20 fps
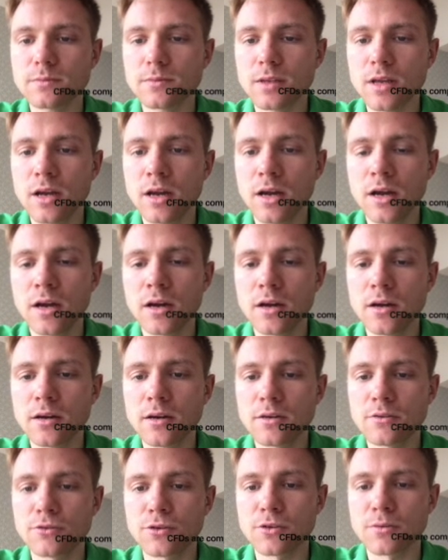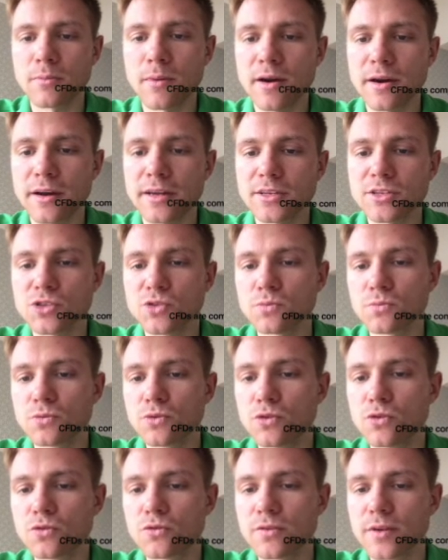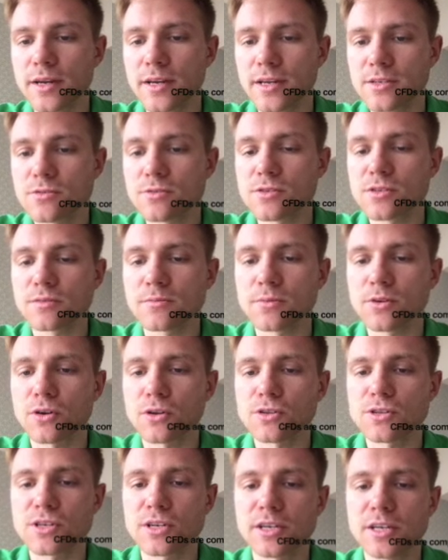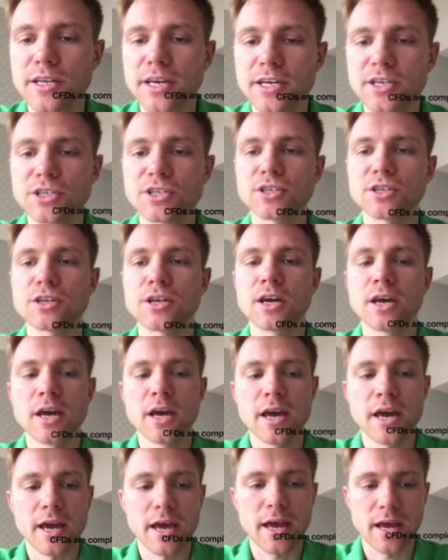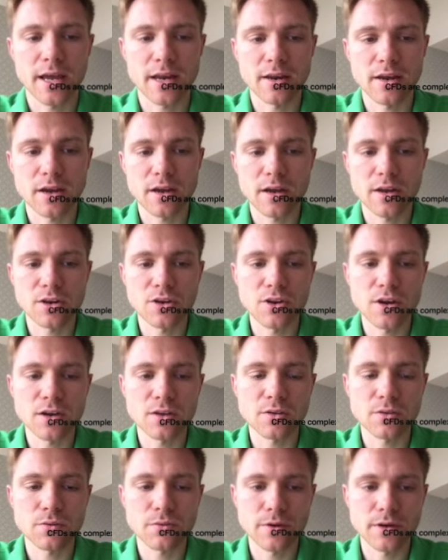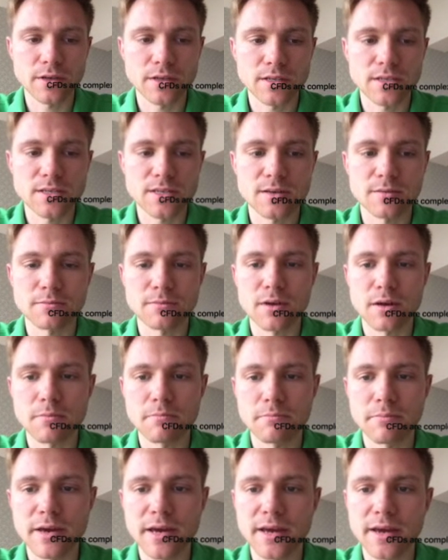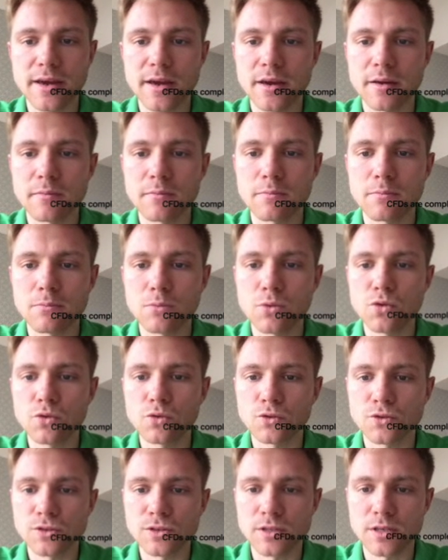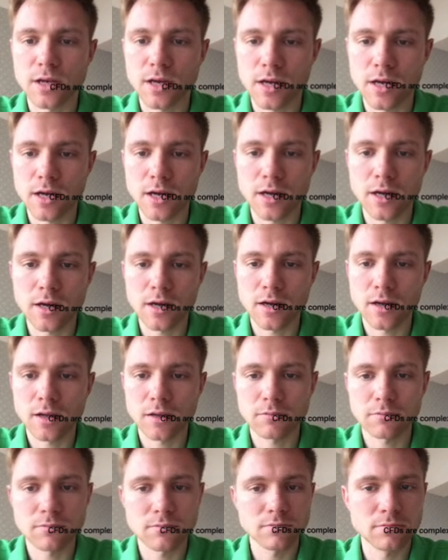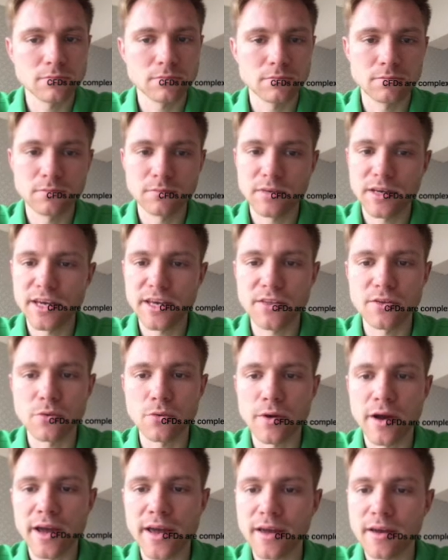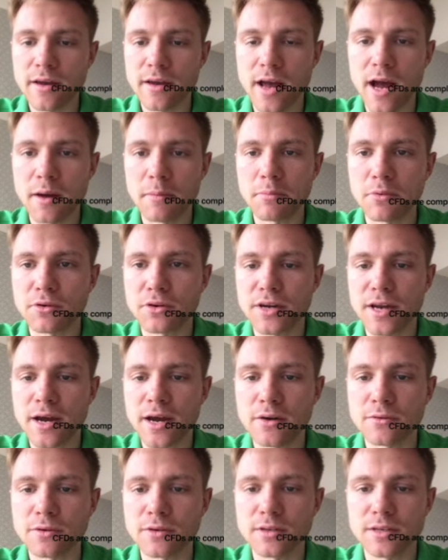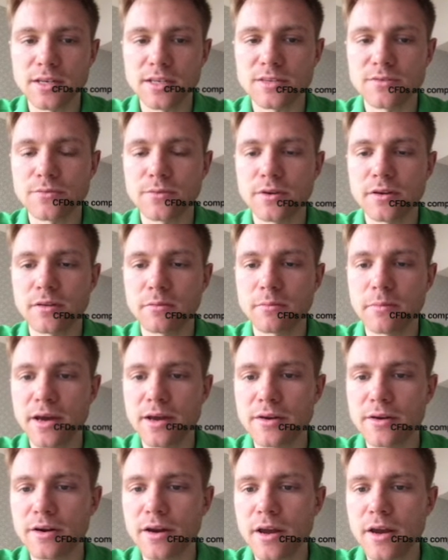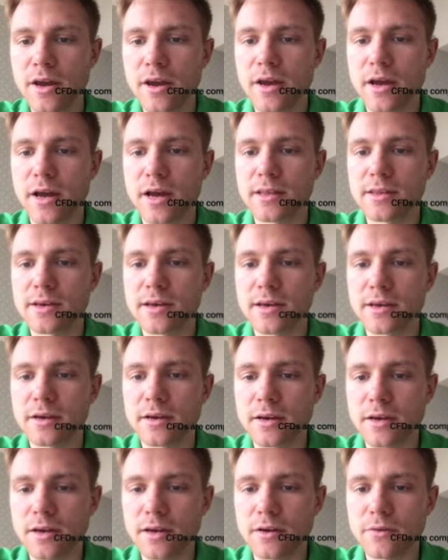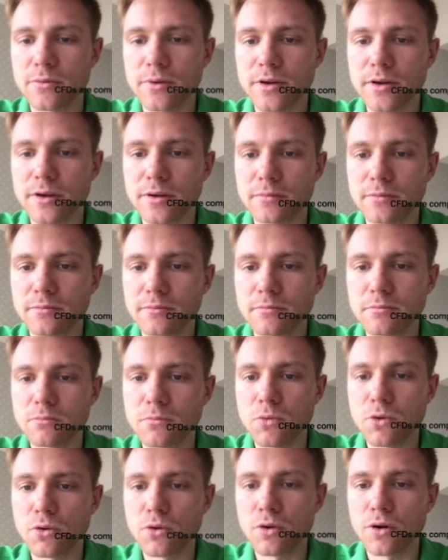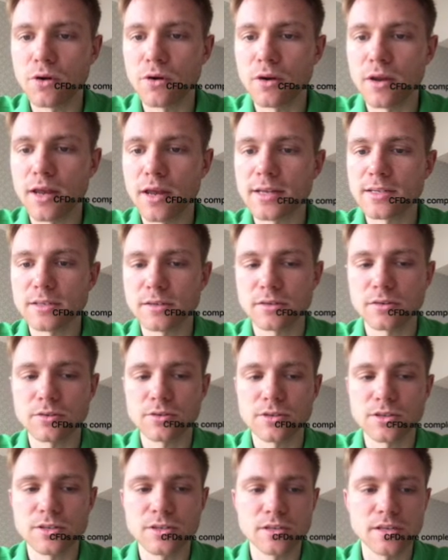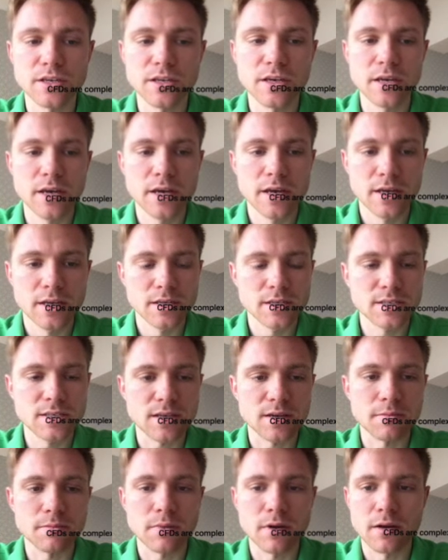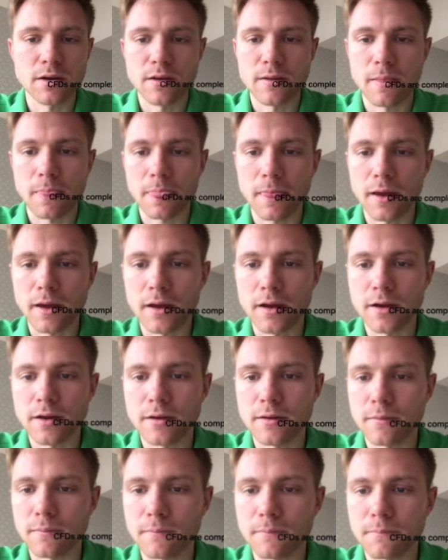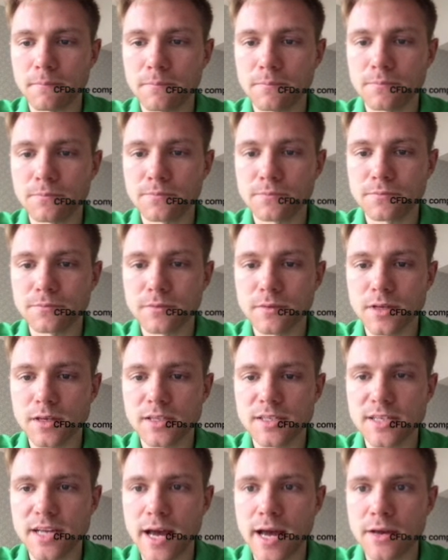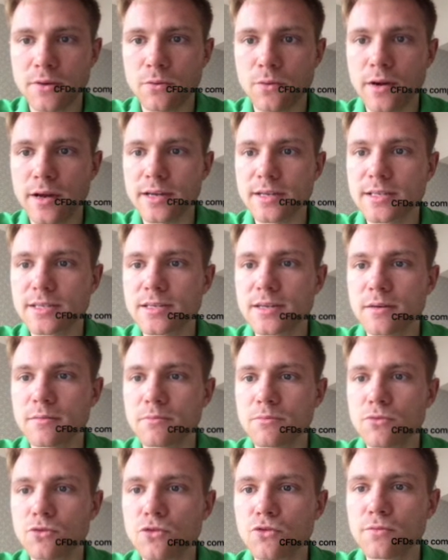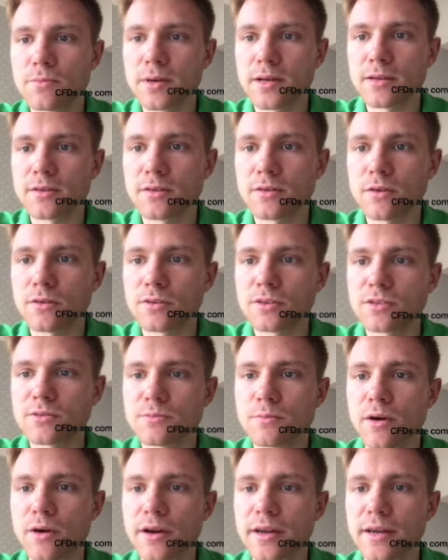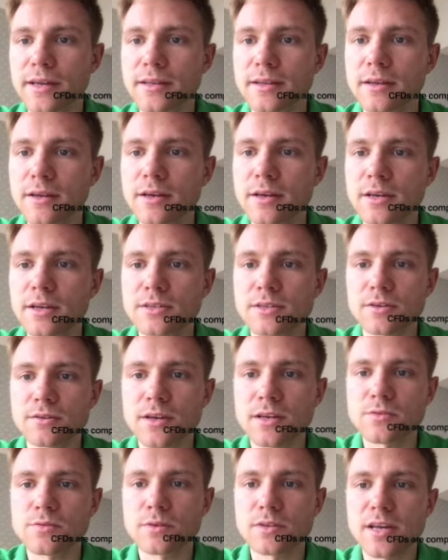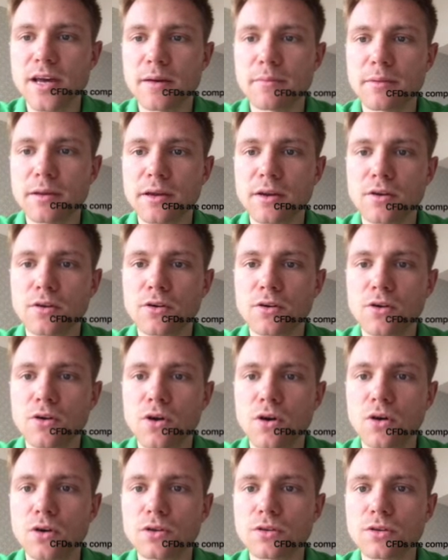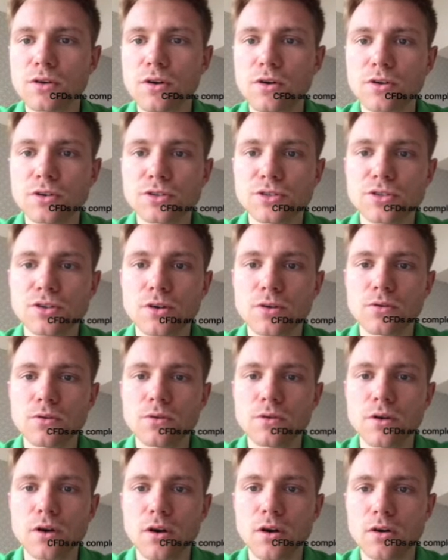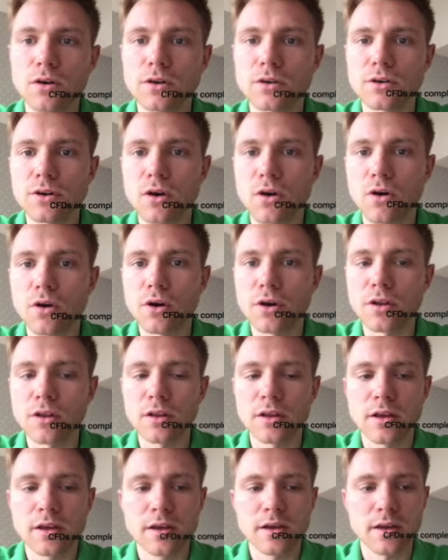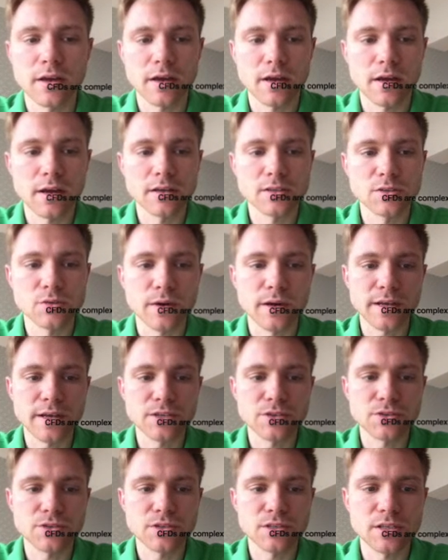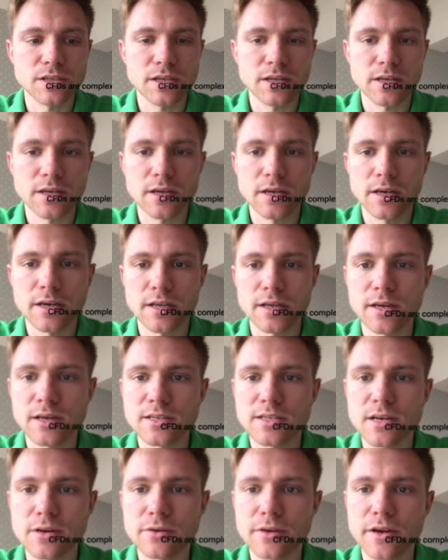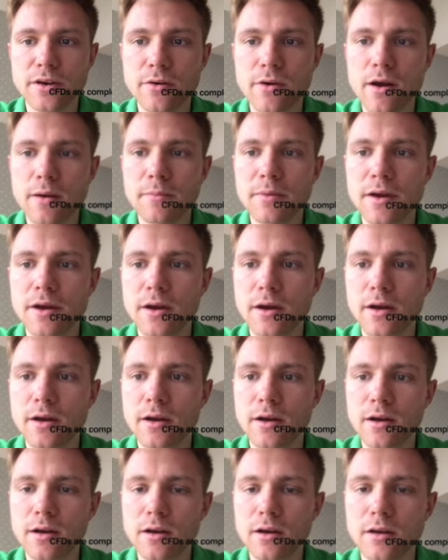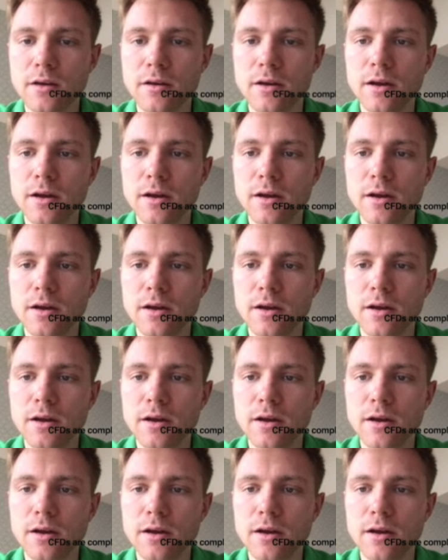uh, for the market to move into some consolidation and uh, not really some big moves uh, either way, up or down. Doesn't really matter. I think uh, we are more or less going to see some um, sideways movement on this market. So that's what's happening on gold, also on oil. Uh, it's quite interesting. Uh, Saudi Arabia uh,